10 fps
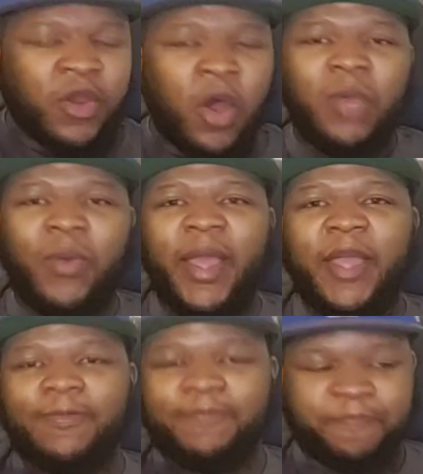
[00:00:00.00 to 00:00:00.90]
The only
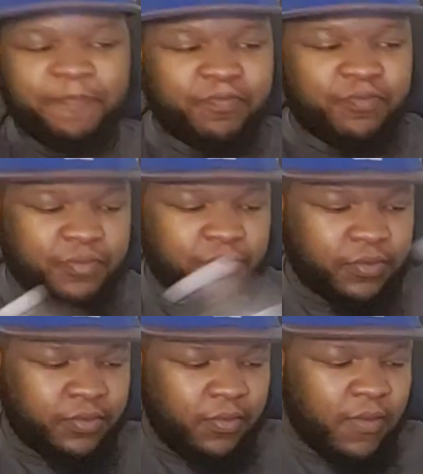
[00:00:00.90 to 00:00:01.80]
way
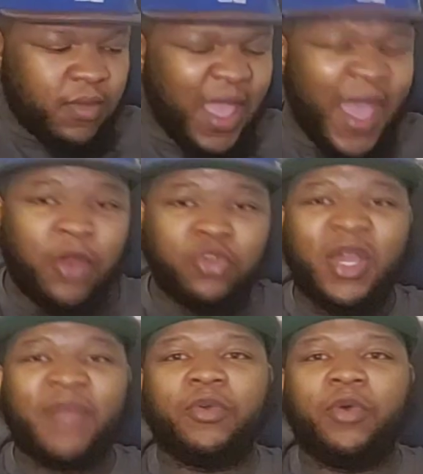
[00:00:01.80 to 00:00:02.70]
I don't
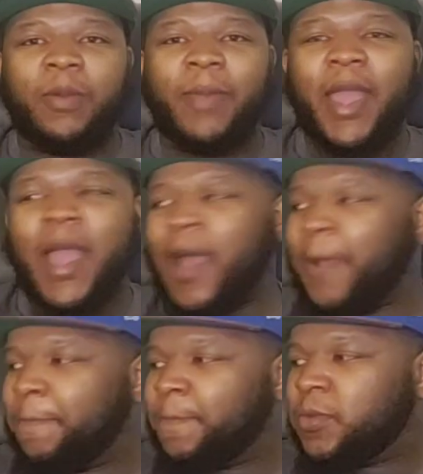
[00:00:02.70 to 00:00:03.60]
draft a quarterback high